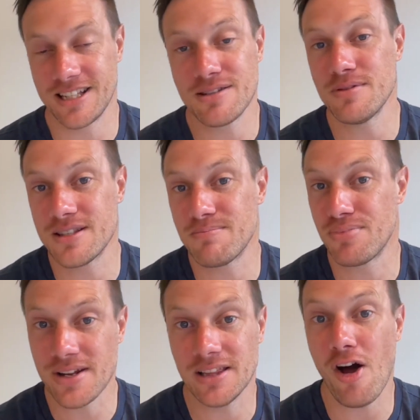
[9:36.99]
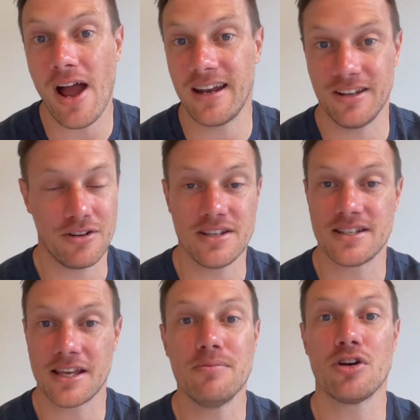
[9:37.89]
this was pretty light. You
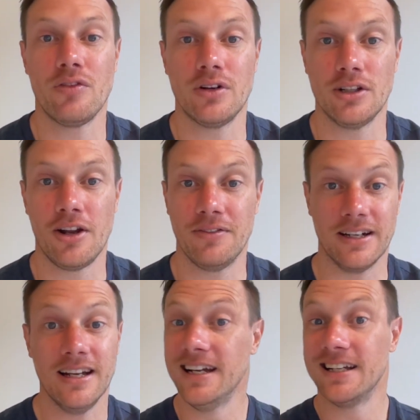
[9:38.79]
skimmed over a lot of it.